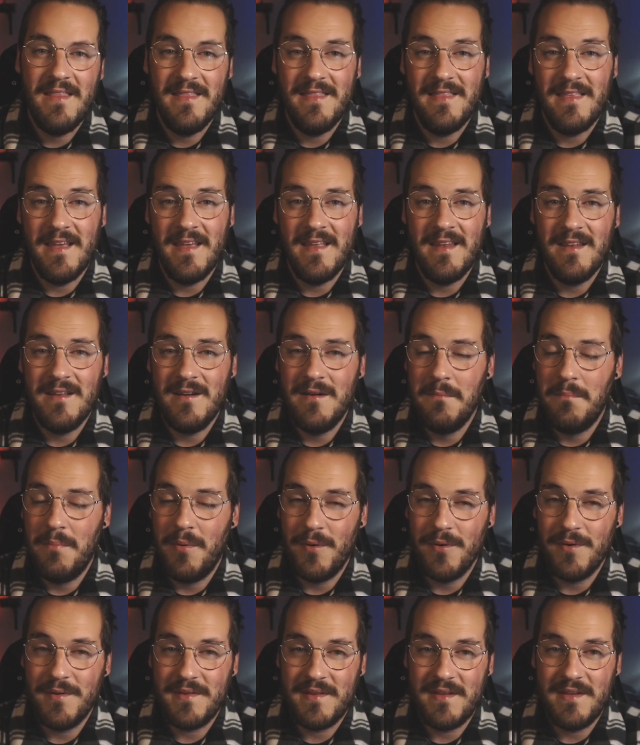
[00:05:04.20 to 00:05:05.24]
then a
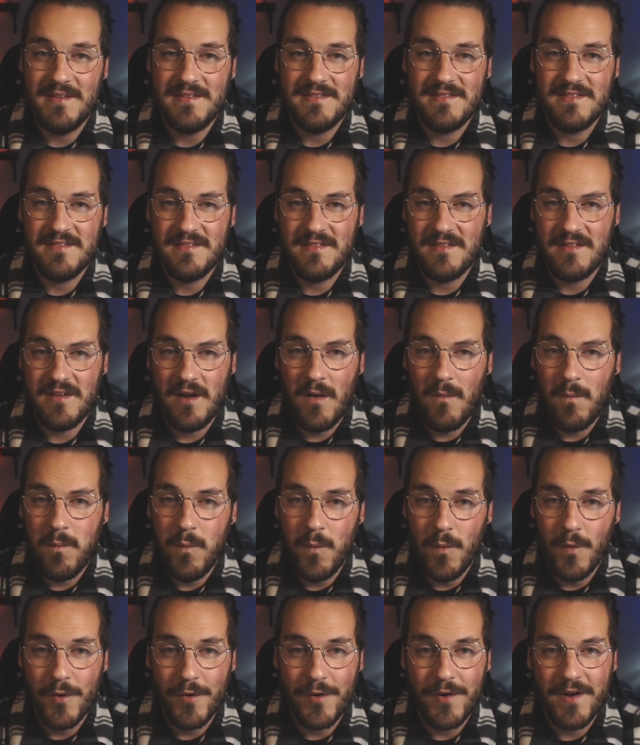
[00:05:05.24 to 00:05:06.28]
board can stop
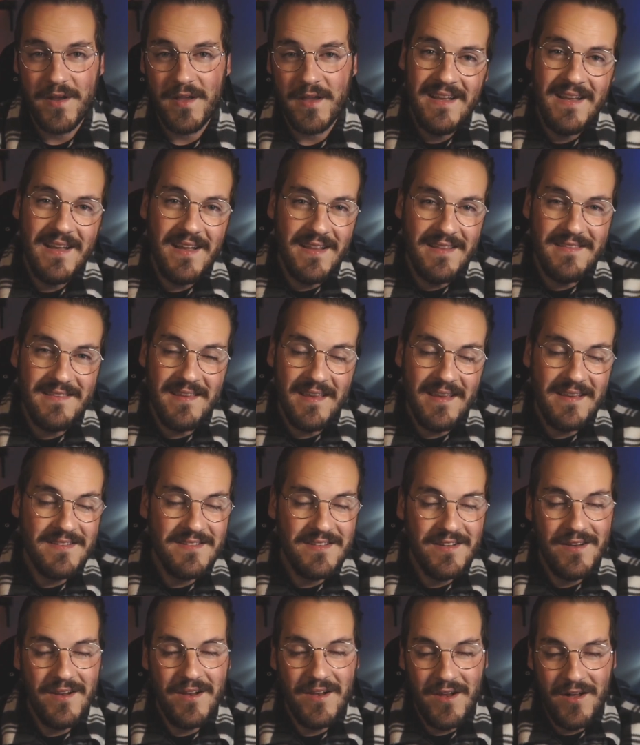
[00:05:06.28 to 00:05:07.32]
working. It takes
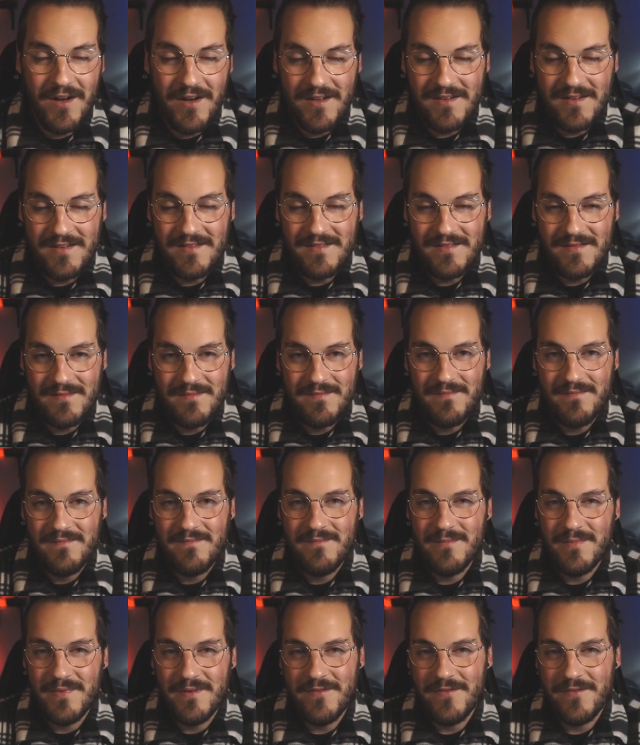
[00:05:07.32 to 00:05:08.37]
a lot
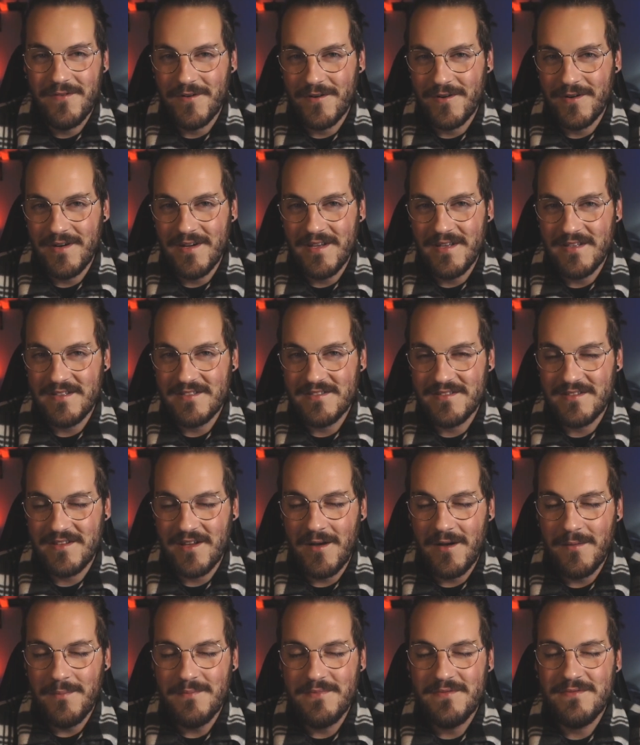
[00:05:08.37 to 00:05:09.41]
before it
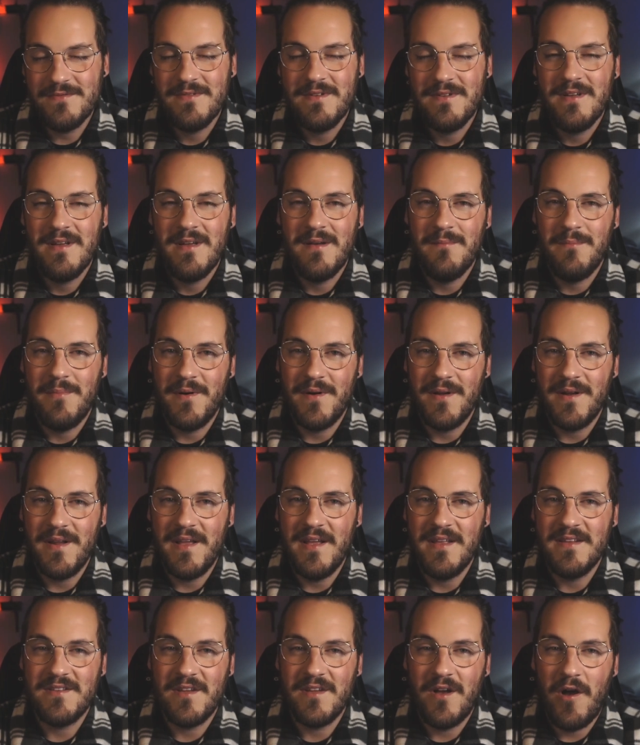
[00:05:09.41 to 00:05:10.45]
stops, but
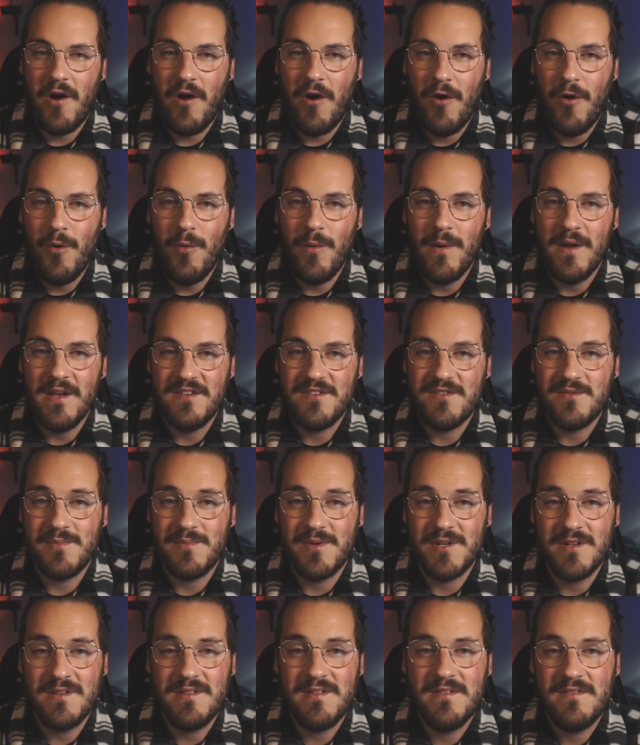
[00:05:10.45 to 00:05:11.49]
it's always
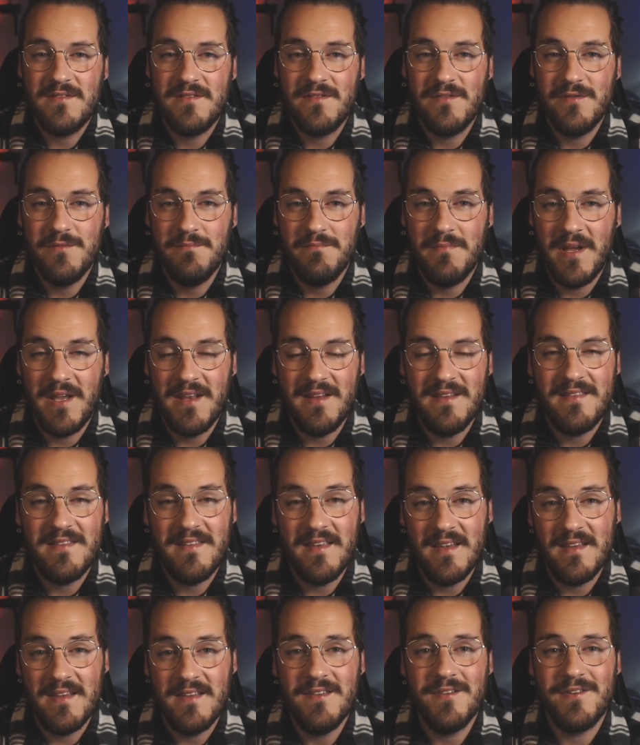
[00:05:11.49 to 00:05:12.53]
smart to
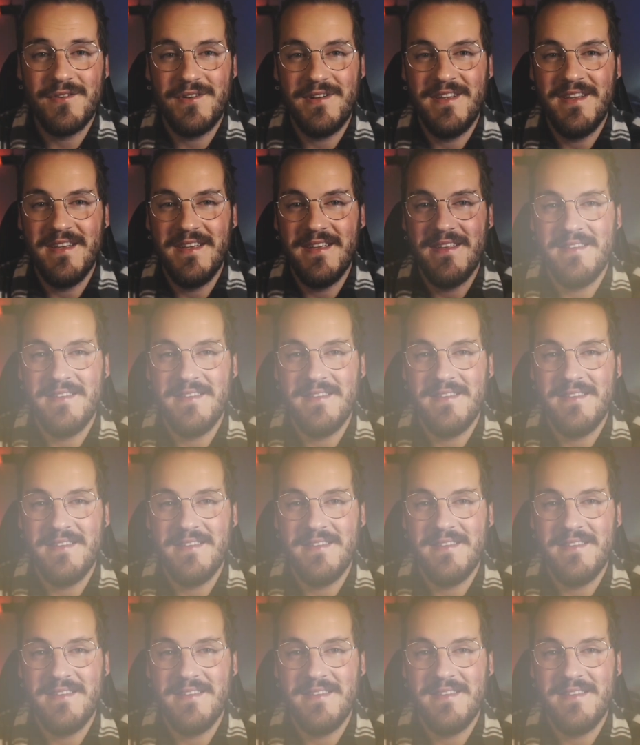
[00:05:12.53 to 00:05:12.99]
maintain your kit.